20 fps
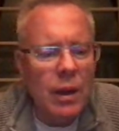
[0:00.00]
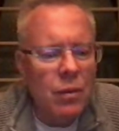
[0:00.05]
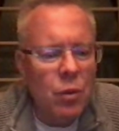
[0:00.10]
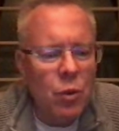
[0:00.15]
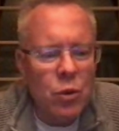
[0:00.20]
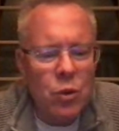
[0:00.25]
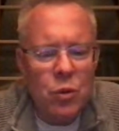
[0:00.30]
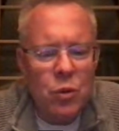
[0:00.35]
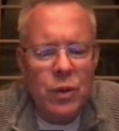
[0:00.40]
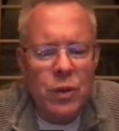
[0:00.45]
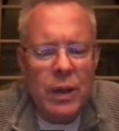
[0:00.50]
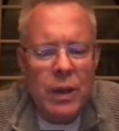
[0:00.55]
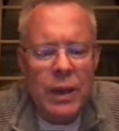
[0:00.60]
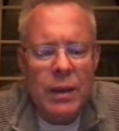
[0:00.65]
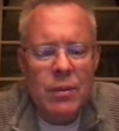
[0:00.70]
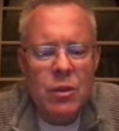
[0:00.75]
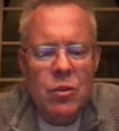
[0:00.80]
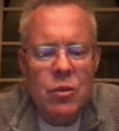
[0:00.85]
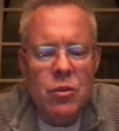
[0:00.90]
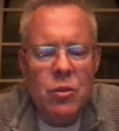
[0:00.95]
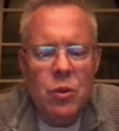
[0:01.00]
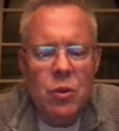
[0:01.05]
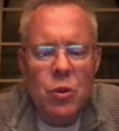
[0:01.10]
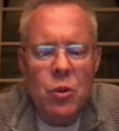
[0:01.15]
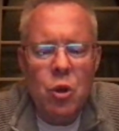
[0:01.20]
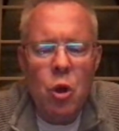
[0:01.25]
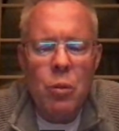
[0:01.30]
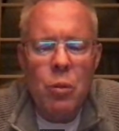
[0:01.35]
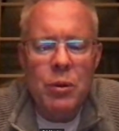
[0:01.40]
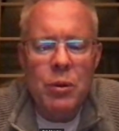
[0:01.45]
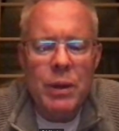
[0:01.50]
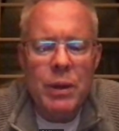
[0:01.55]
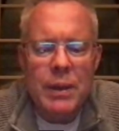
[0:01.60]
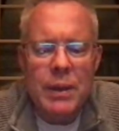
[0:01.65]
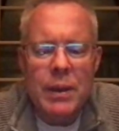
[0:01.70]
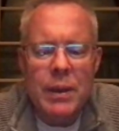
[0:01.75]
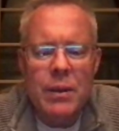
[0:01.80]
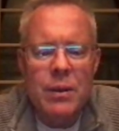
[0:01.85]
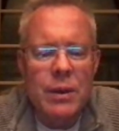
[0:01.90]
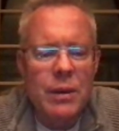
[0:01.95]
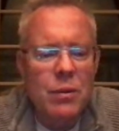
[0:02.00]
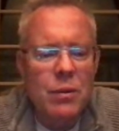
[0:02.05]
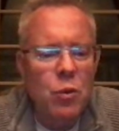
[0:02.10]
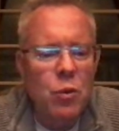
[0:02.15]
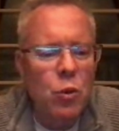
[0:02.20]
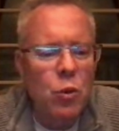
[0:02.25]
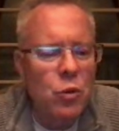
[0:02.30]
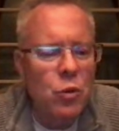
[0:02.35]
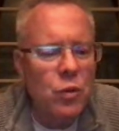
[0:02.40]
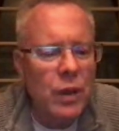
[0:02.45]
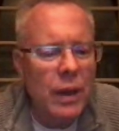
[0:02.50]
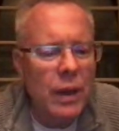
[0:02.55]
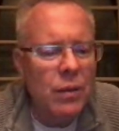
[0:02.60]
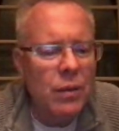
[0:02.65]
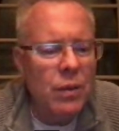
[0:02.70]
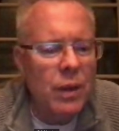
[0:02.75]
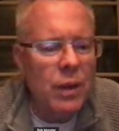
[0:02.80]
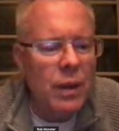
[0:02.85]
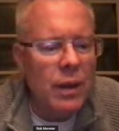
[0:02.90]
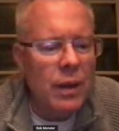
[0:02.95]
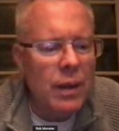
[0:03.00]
45. Just don't call me right now, all right?